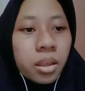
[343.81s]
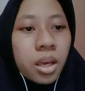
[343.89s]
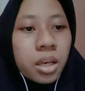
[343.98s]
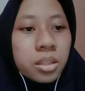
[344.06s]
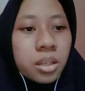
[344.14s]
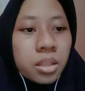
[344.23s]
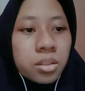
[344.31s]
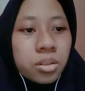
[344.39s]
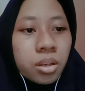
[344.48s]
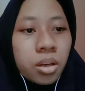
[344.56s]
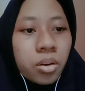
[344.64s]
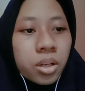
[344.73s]
Dust and
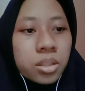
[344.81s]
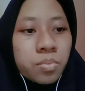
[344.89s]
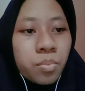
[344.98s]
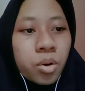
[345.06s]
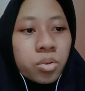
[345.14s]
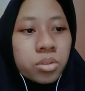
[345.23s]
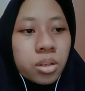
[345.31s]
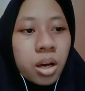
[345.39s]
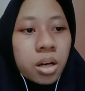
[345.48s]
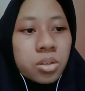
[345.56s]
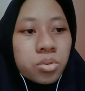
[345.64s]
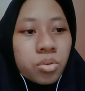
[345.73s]
cigarette smokes
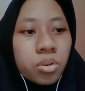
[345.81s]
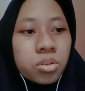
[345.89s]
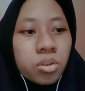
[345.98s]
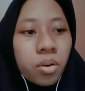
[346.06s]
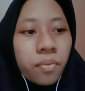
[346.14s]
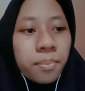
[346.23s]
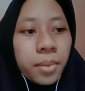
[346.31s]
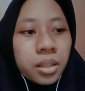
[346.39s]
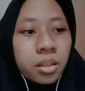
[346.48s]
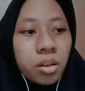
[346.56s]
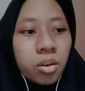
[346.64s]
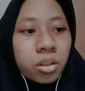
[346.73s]
are sources of
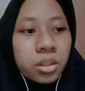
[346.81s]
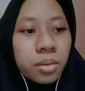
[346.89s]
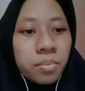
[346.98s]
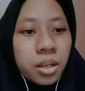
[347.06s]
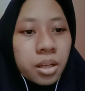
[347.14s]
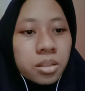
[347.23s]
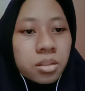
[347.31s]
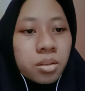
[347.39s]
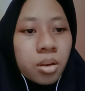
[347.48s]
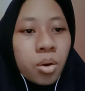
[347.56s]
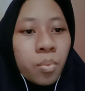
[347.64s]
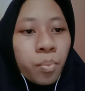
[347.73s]
metal contaminants.